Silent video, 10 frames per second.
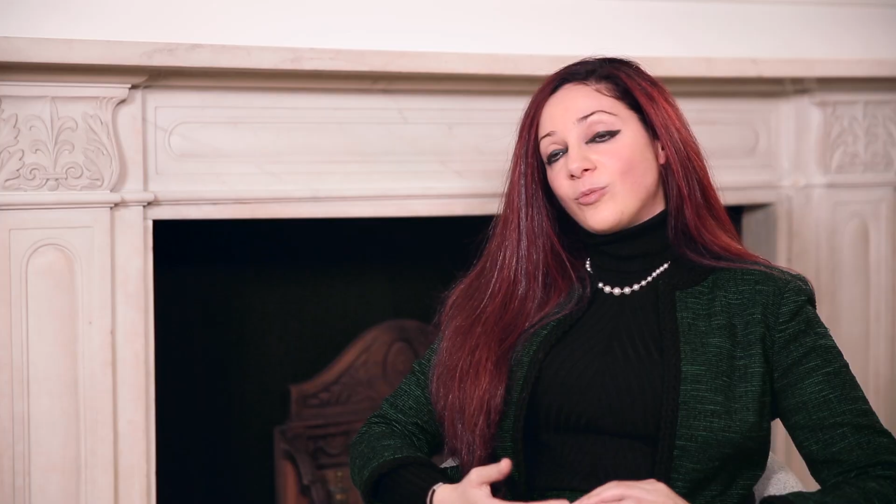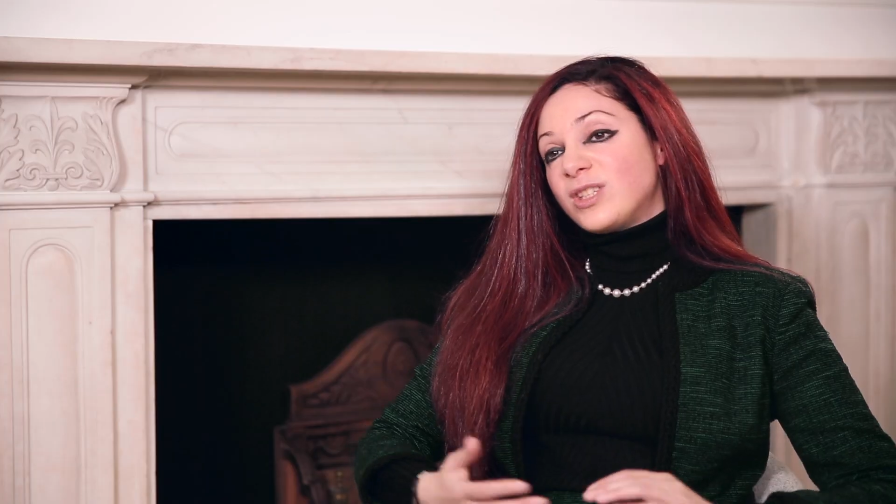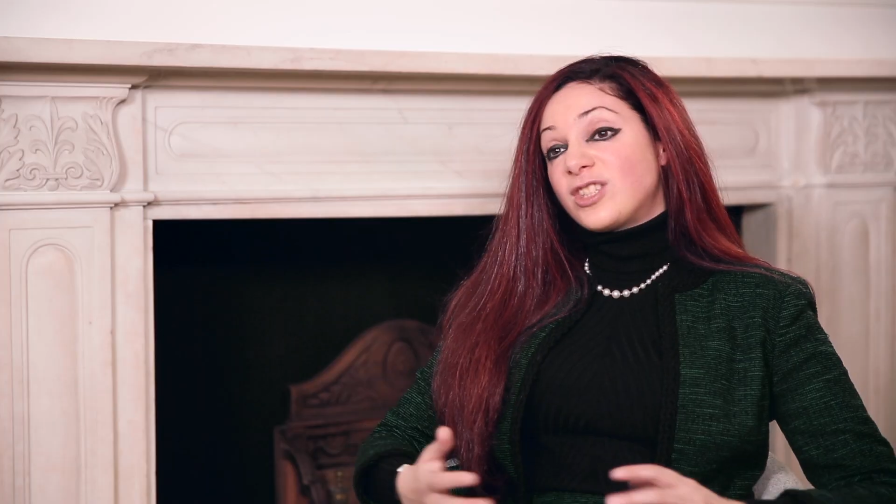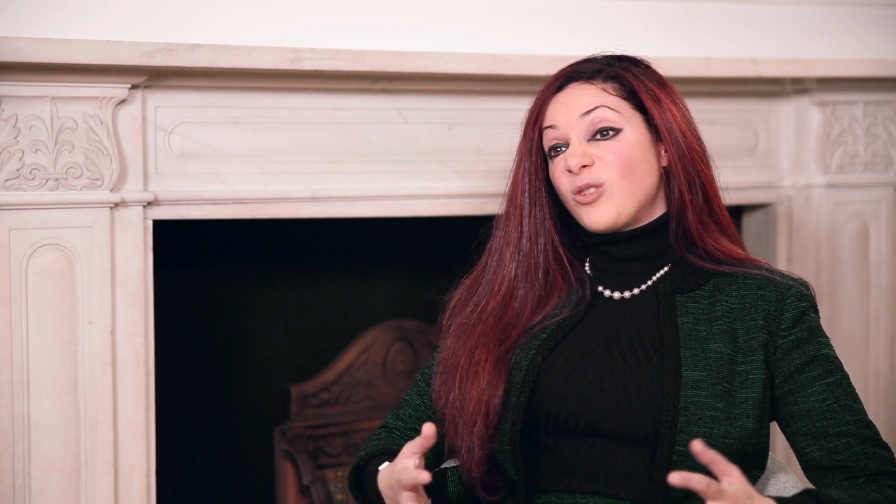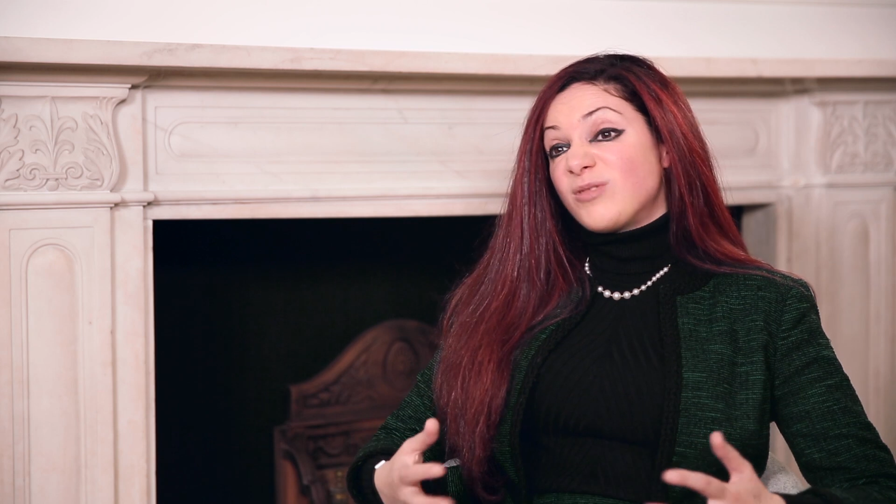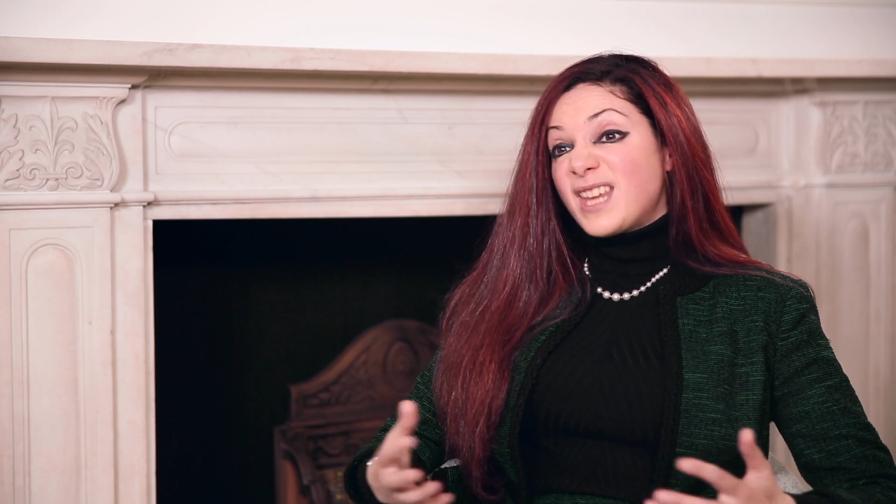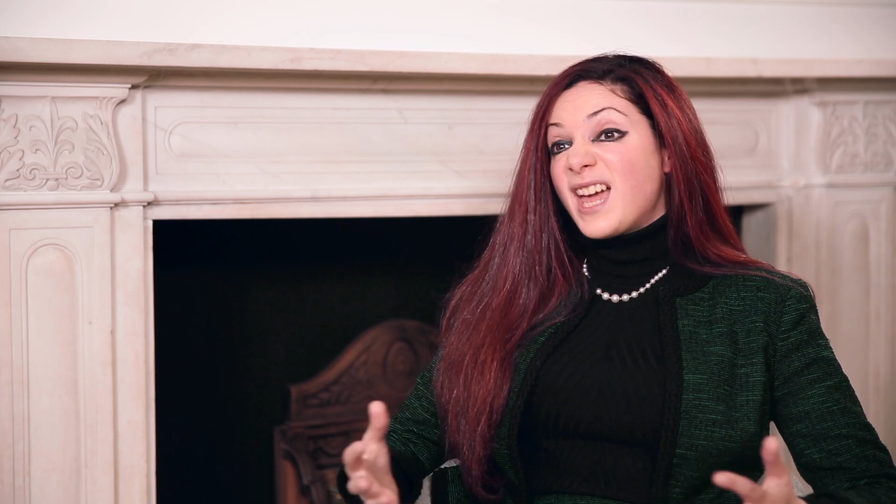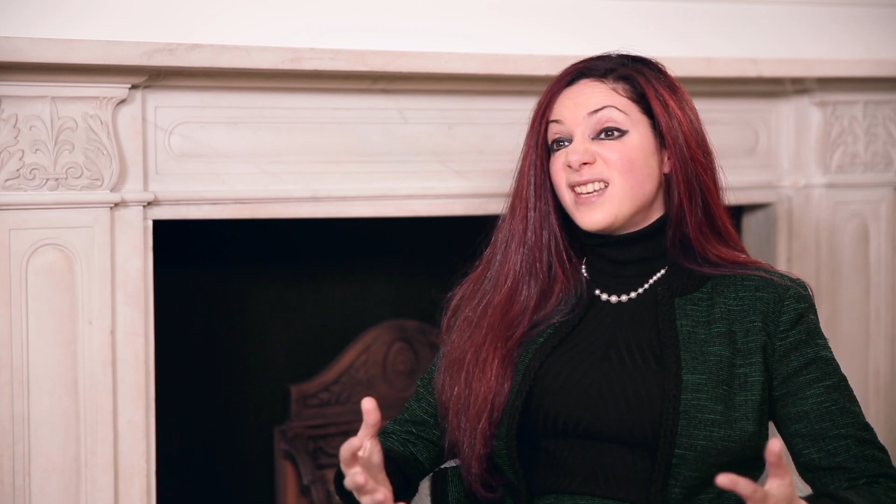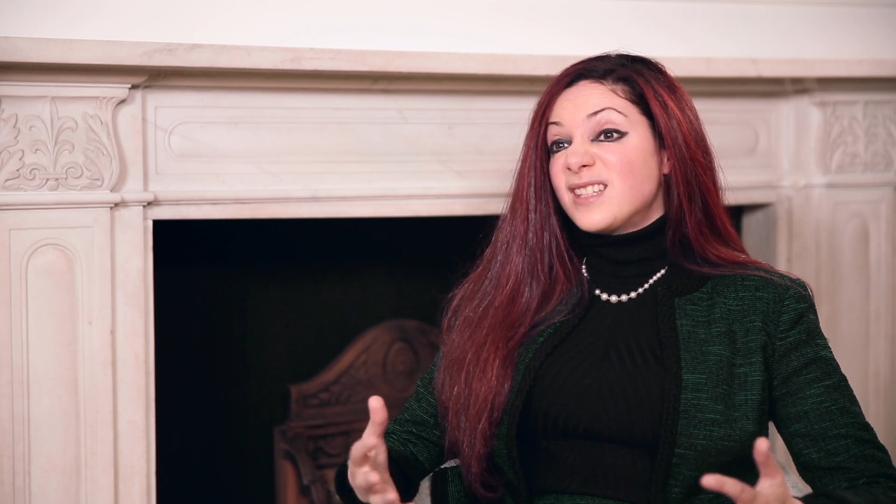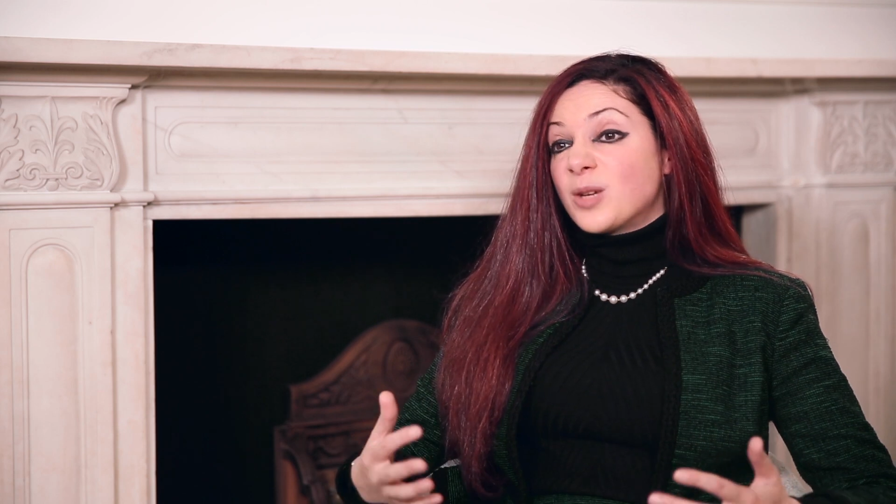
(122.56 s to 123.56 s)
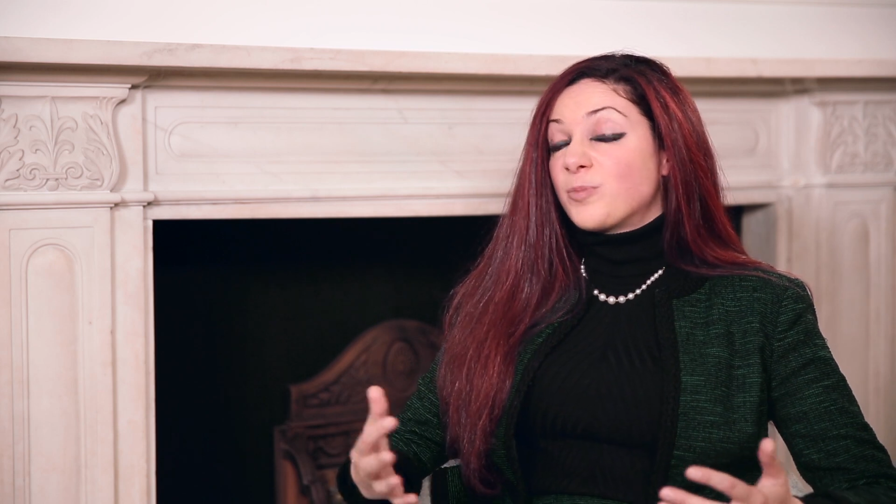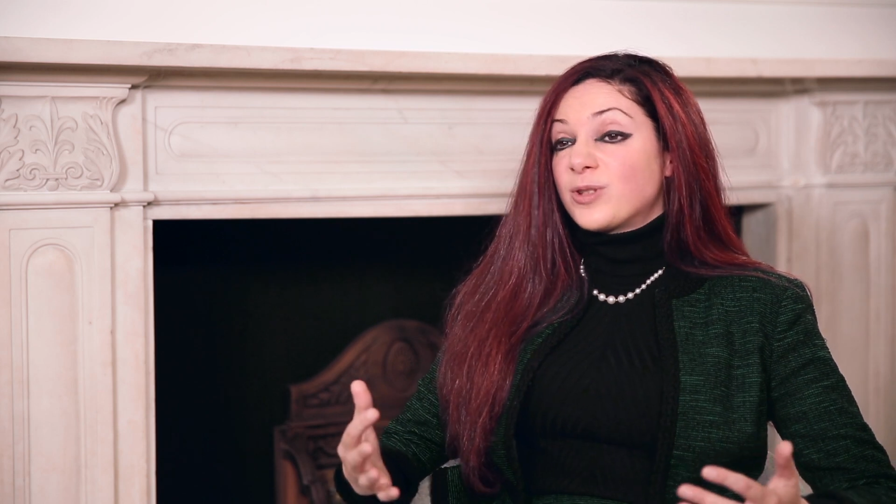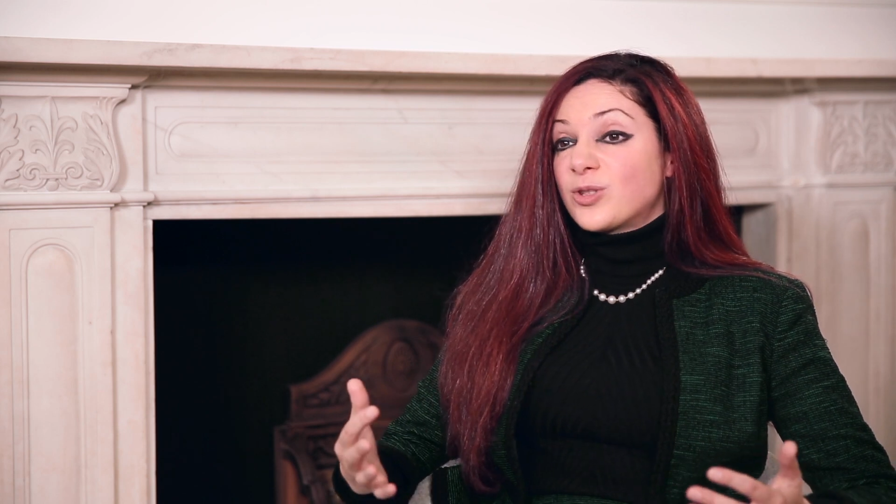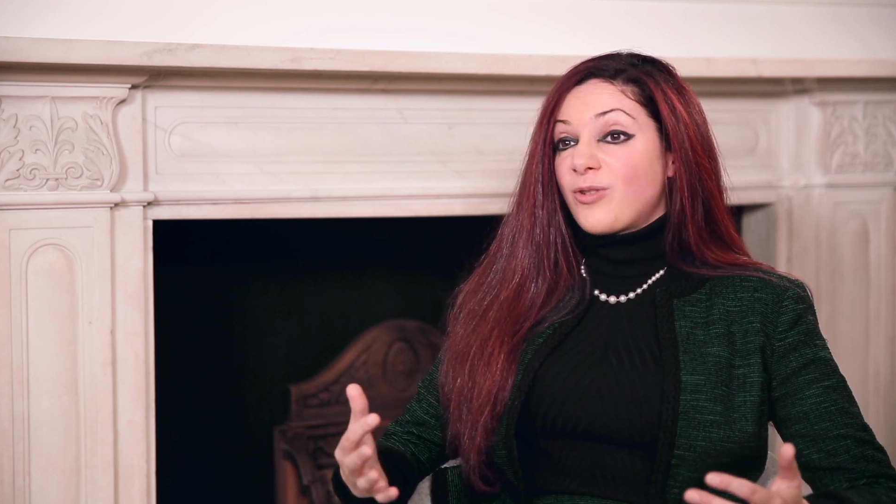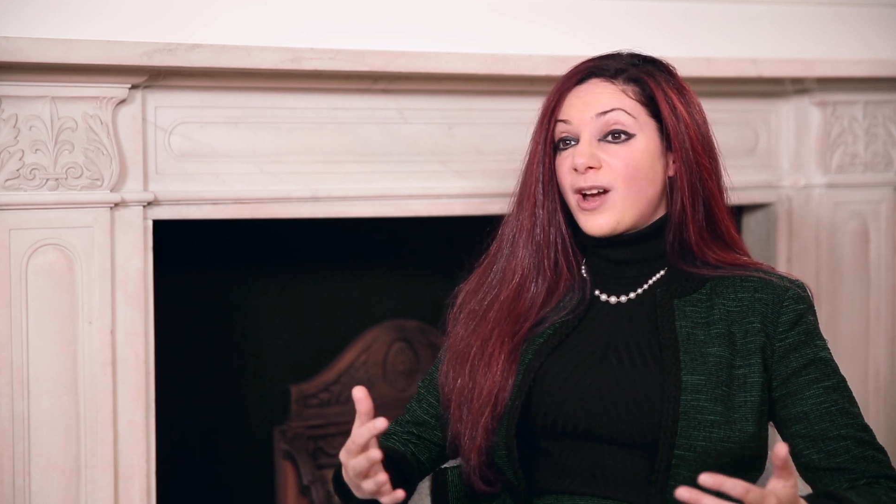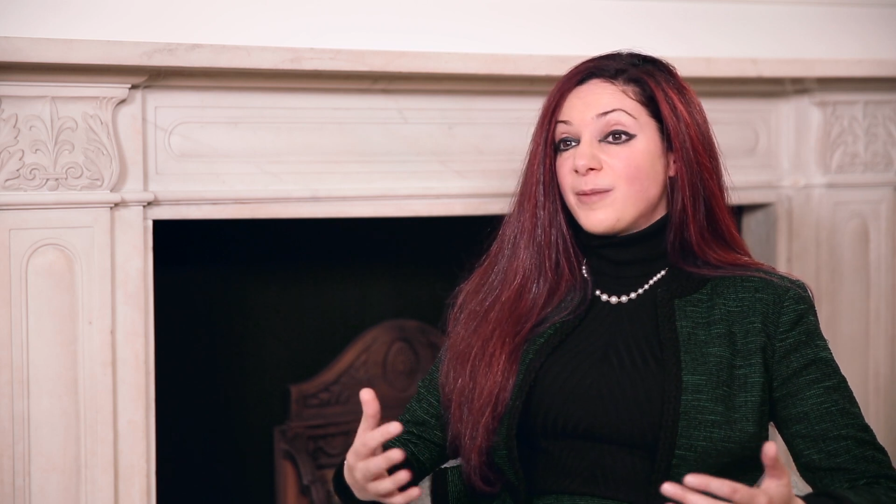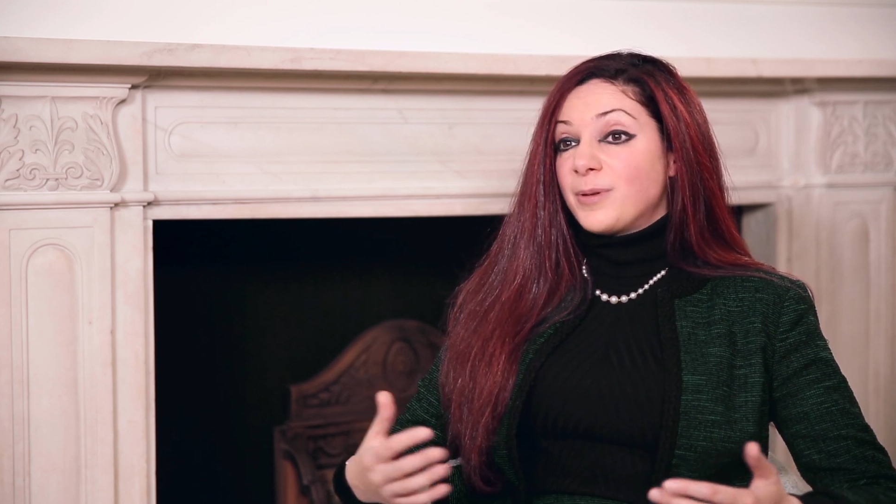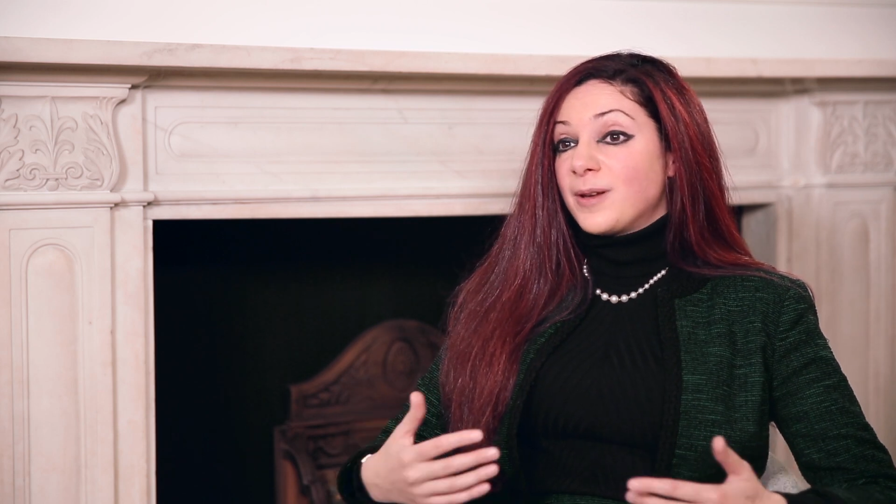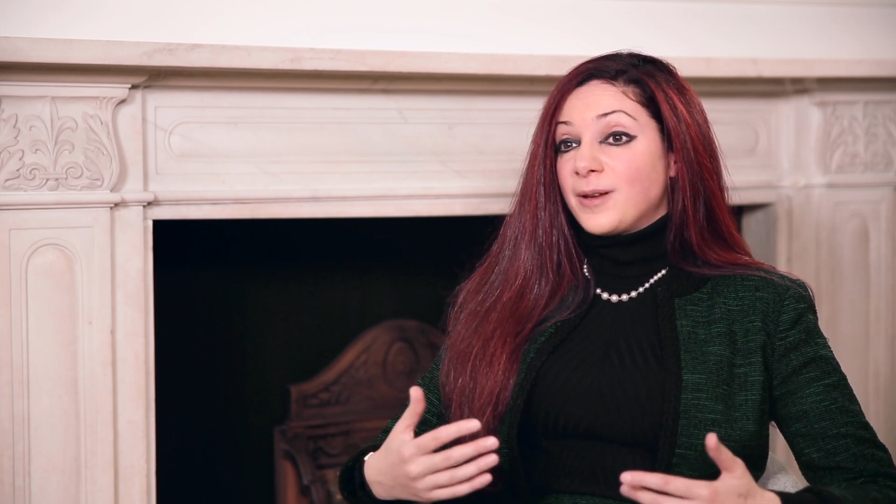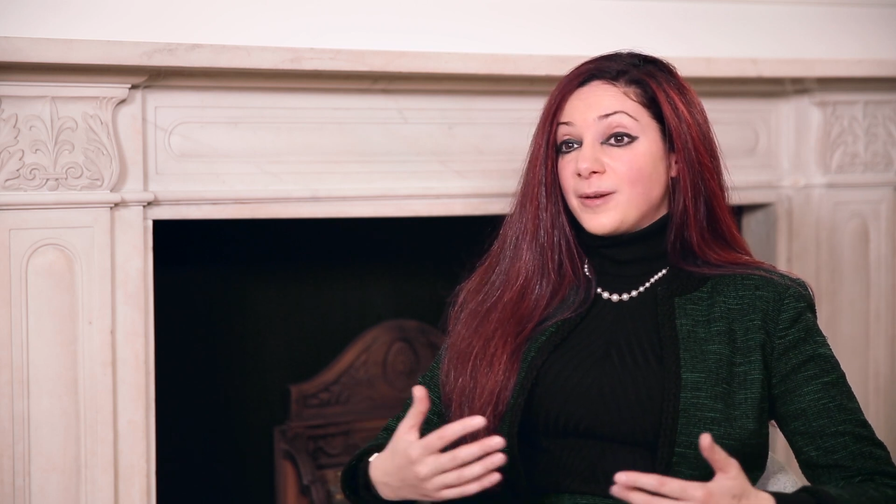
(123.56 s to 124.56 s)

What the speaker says: We don't tend to prescribe